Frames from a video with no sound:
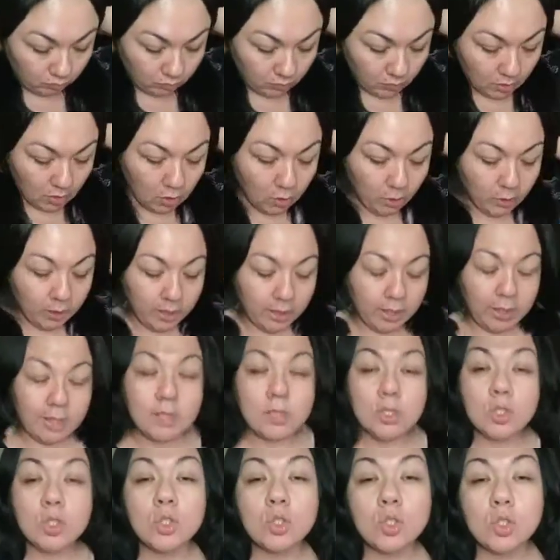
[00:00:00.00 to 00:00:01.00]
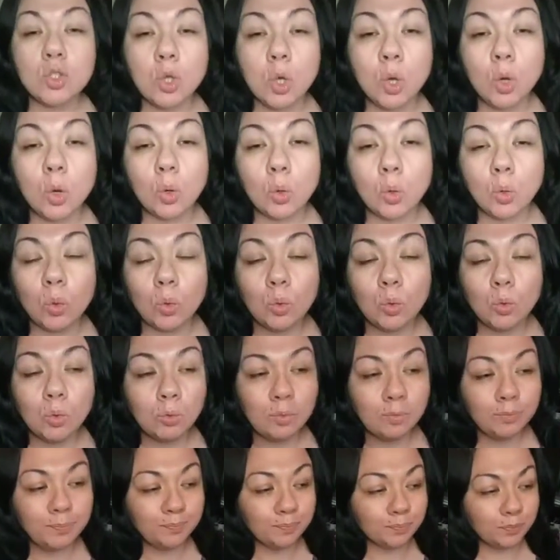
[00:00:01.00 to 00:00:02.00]
okay guys, so
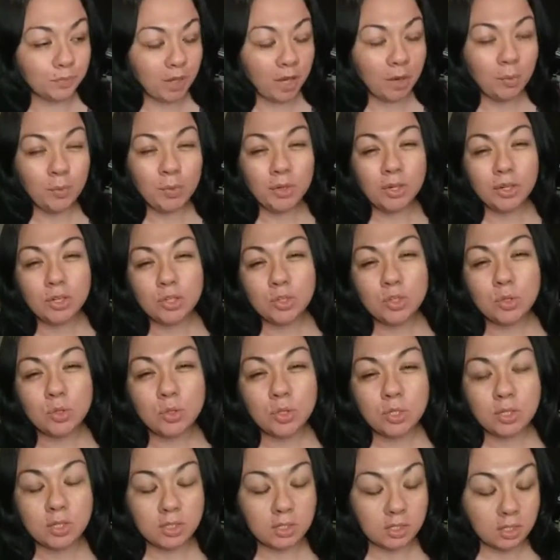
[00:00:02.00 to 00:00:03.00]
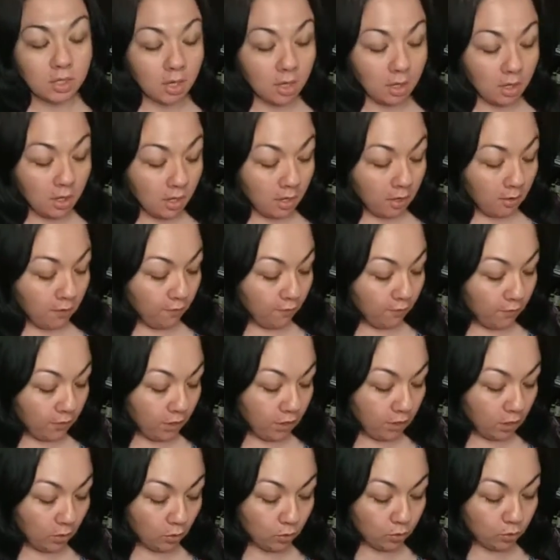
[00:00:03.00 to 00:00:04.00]
I wanted to do this
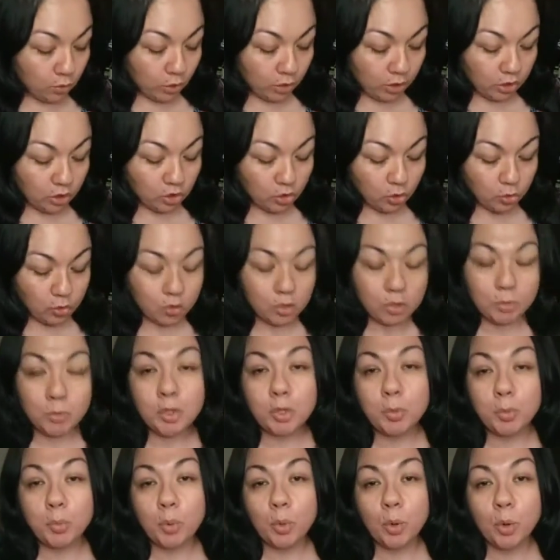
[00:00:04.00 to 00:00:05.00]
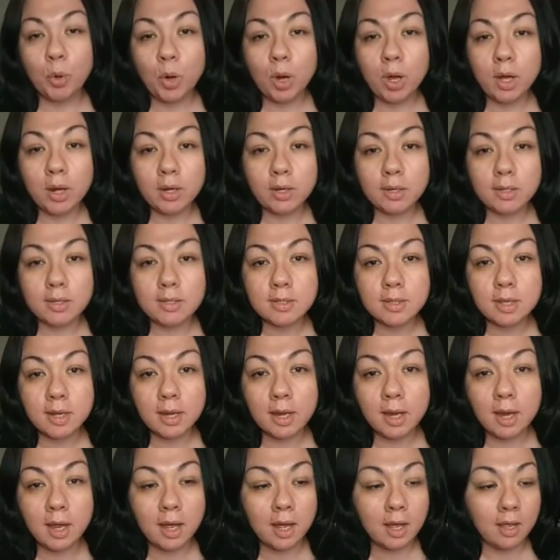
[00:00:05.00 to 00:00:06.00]
video so I could show you some of the products that I
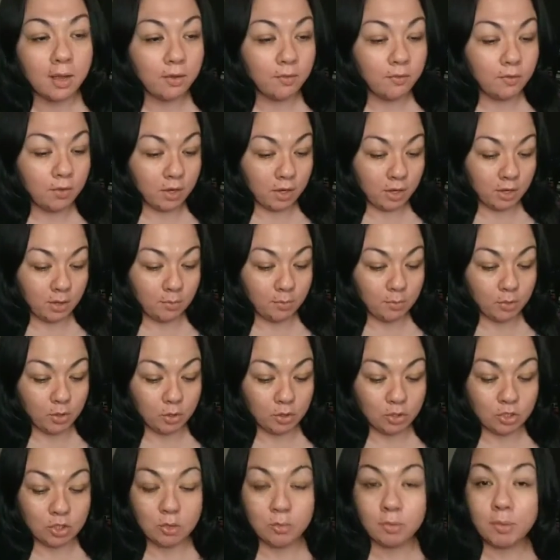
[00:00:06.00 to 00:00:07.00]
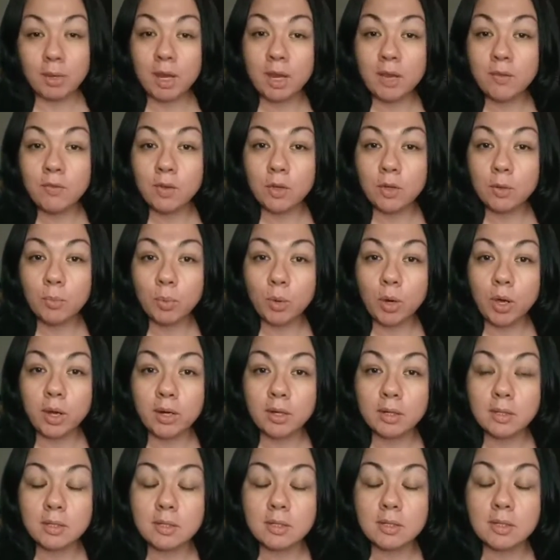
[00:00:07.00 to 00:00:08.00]
have. Um, there's some Avon
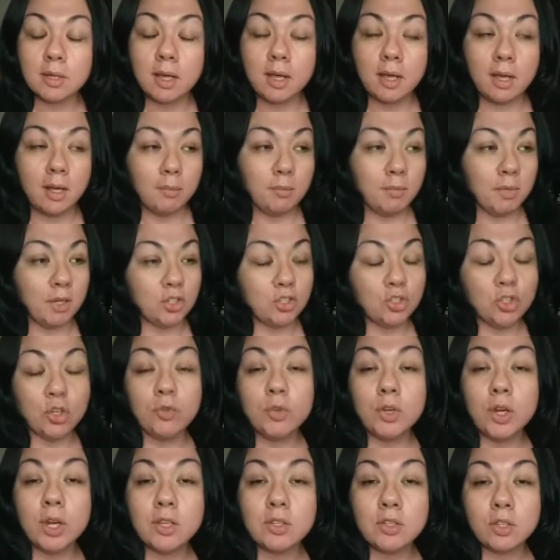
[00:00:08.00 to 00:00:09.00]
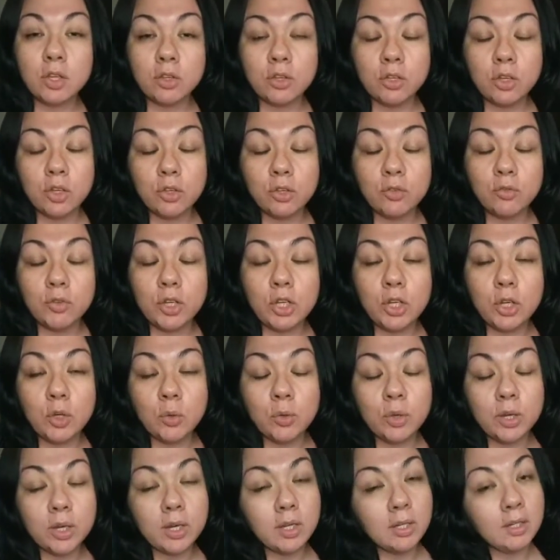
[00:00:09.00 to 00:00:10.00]
products. I'm not sure if you guys saw the other video
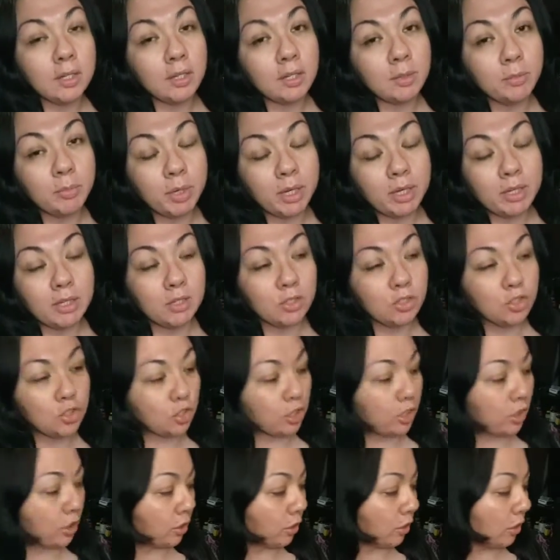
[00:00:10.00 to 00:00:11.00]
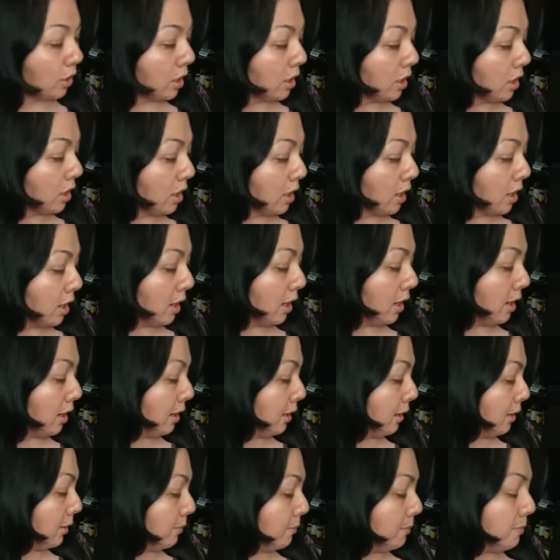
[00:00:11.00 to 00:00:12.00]
that I did, but I did share
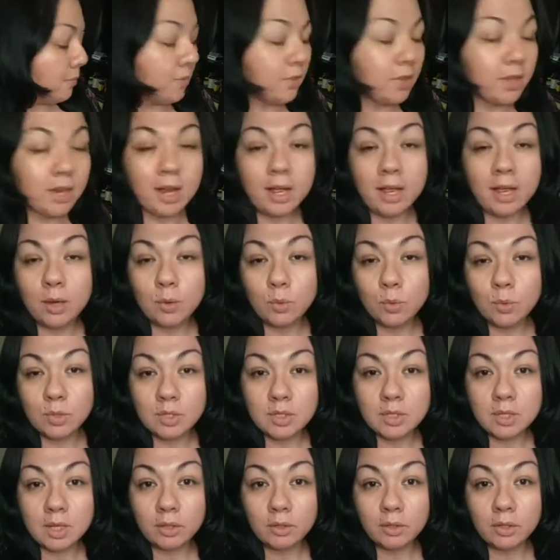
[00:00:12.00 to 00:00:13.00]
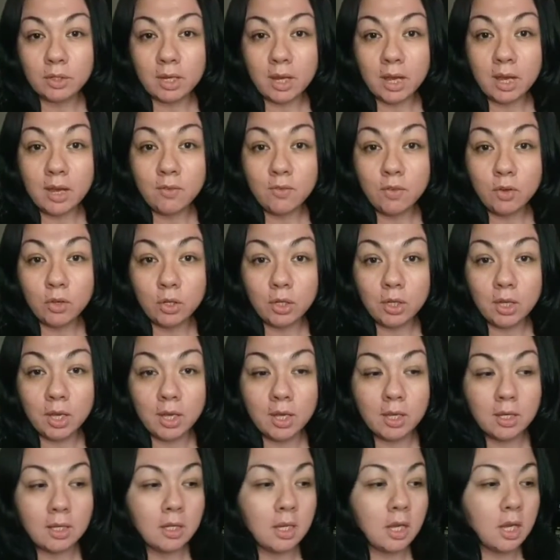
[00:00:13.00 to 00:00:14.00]
um, that I was selling Avon
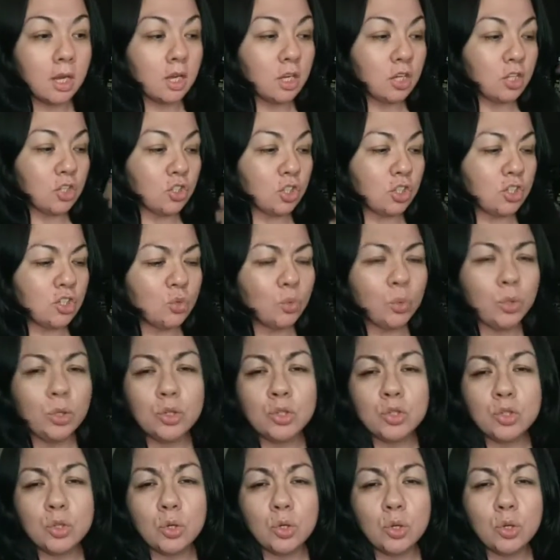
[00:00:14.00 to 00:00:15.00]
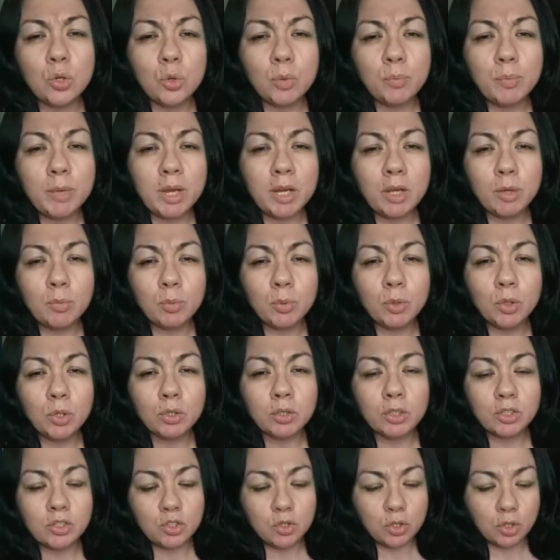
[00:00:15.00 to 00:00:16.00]
again. So I just wanted to show you a makeup look
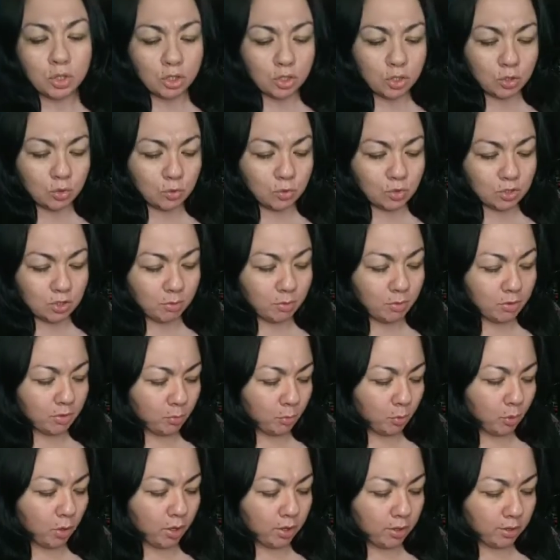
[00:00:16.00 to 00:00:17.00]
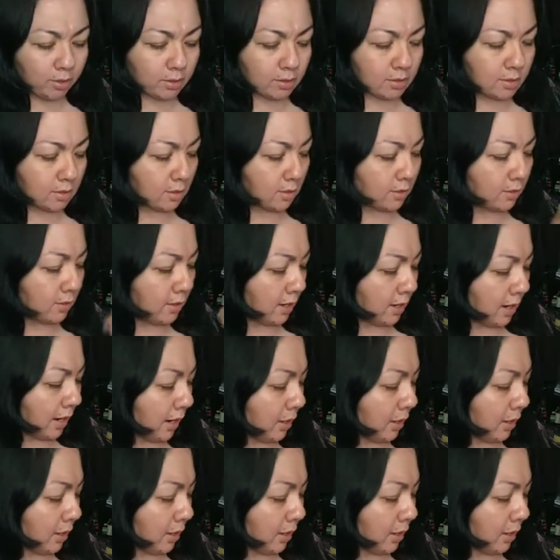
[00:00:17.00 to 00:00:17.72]
that you could use some of the products that I